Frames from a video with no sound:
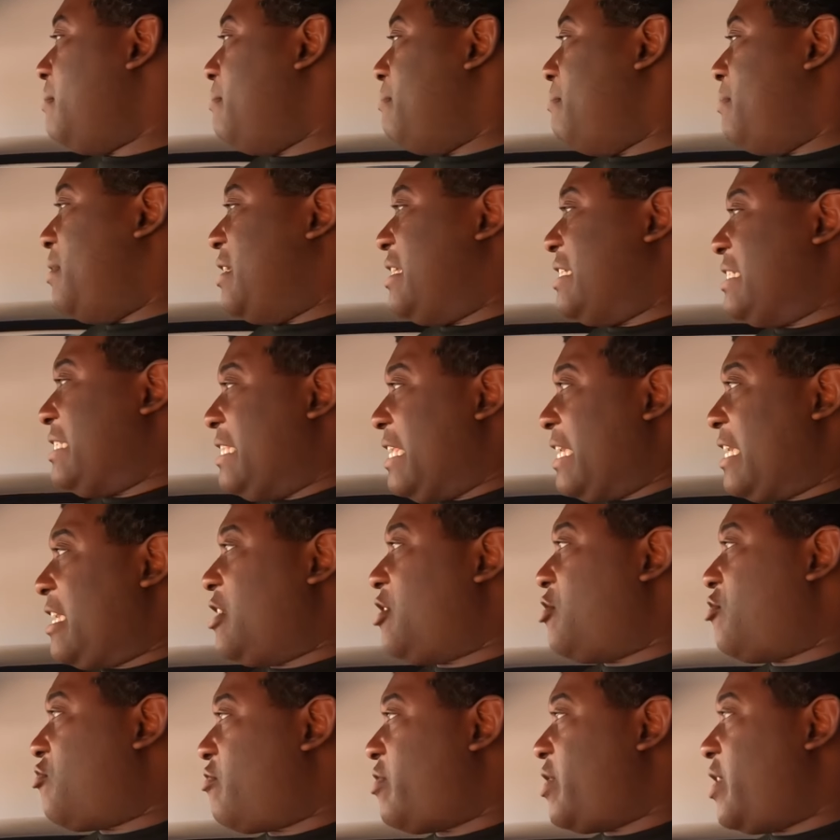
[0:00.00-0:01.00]
but it's thick
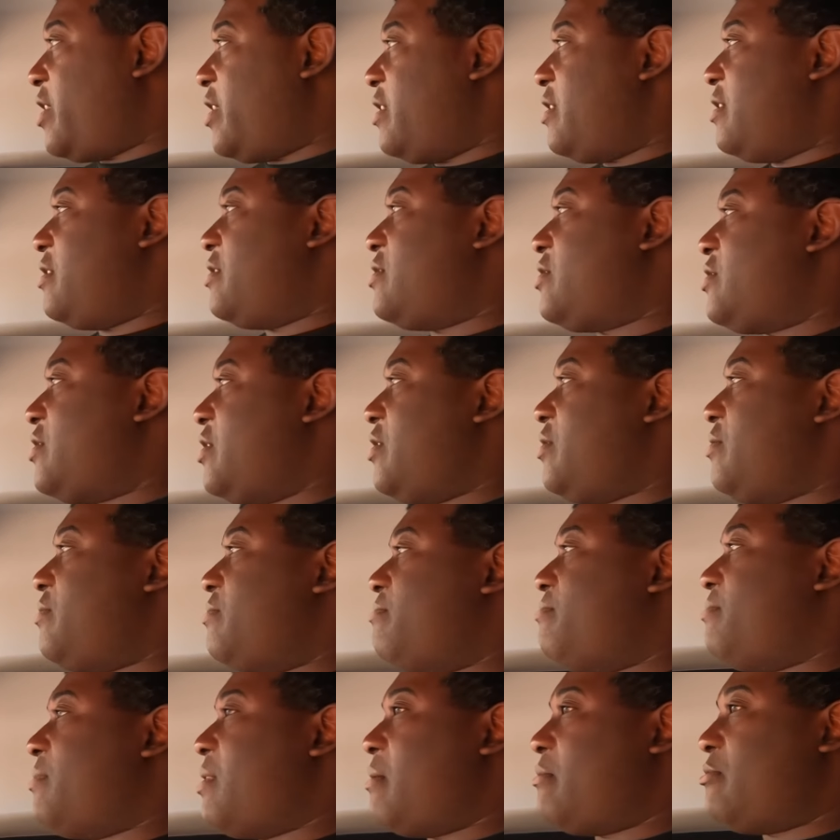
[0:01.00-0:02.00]
and green. So
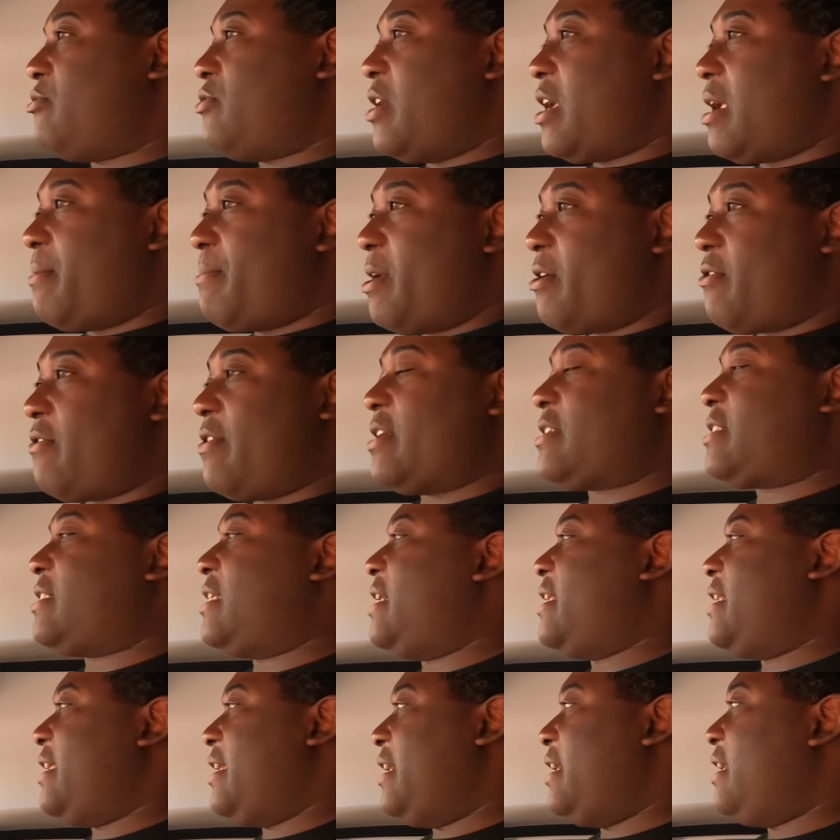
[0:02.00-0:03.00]
I'm trying to get my grass
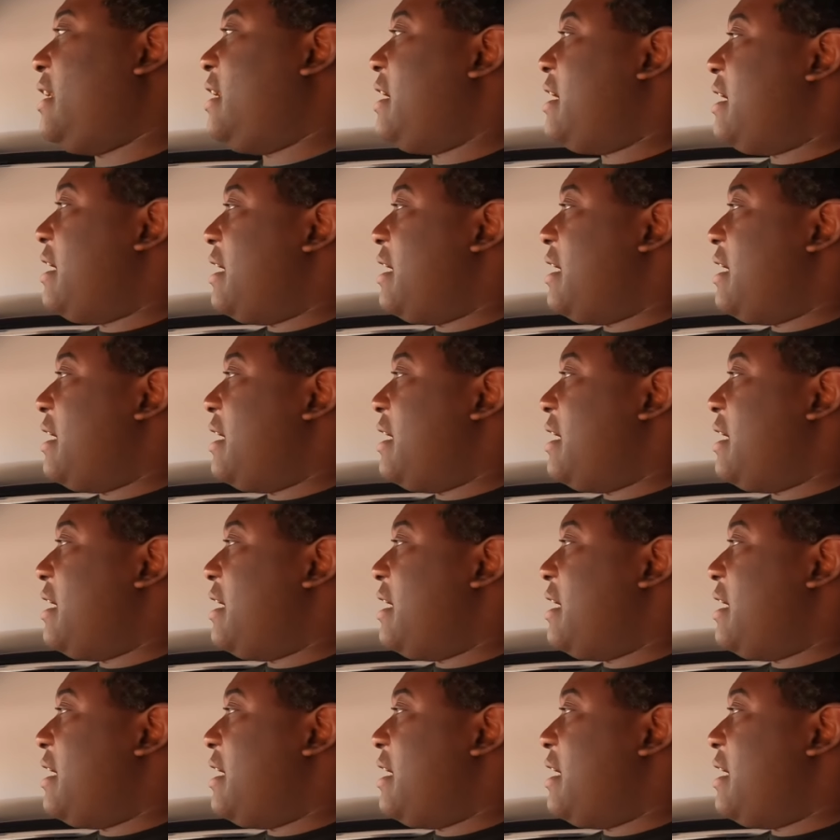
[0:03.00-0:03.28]
like that.